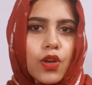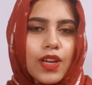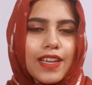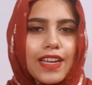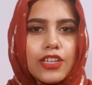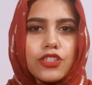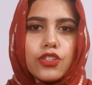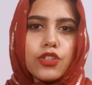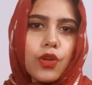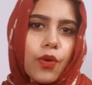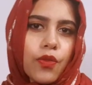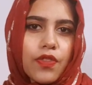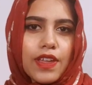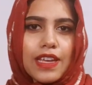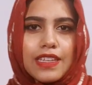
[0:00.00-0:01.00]
get to know
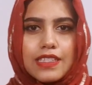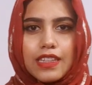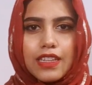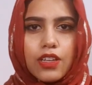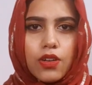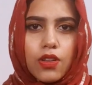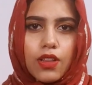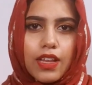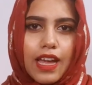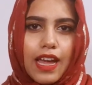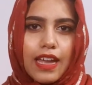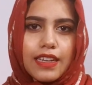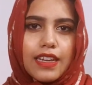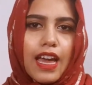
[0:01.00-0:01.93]
things a little and